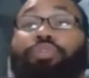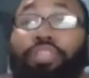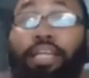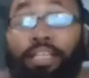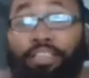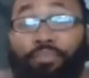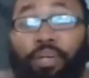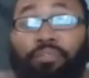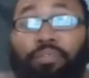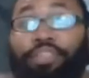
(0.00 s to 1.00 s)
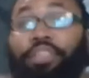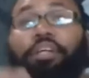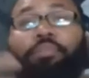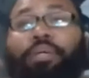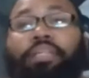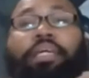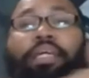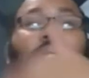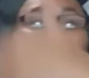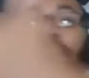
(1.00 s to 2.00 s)
use that as a reference, but they
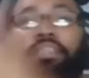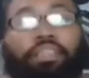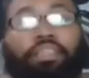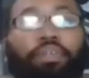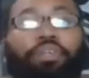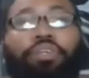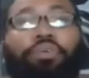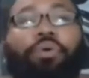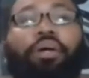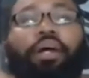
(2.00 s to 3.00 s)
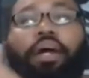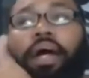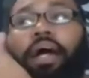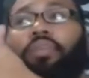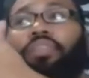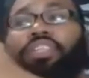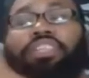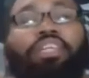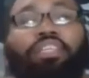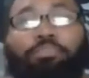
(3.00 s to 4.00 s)
can't actually tell you how
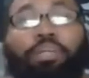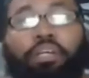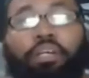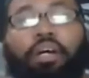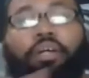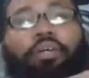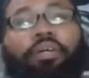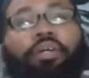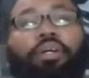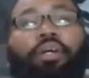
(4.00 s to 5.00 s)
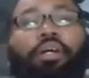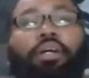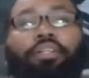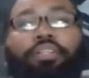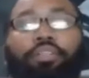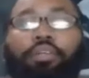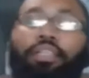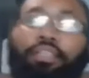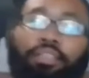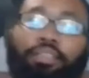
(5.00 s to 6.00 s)
this thing is being done. Uh, so
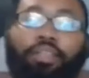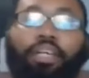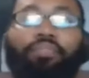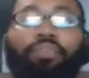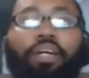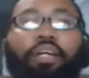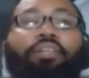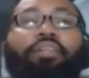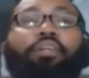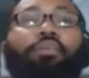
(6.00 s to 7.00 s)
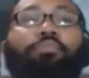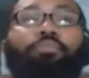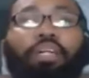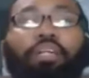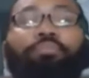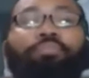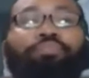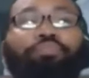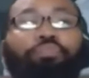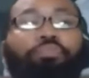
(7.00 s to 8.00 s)
I, I said, okay, fine. But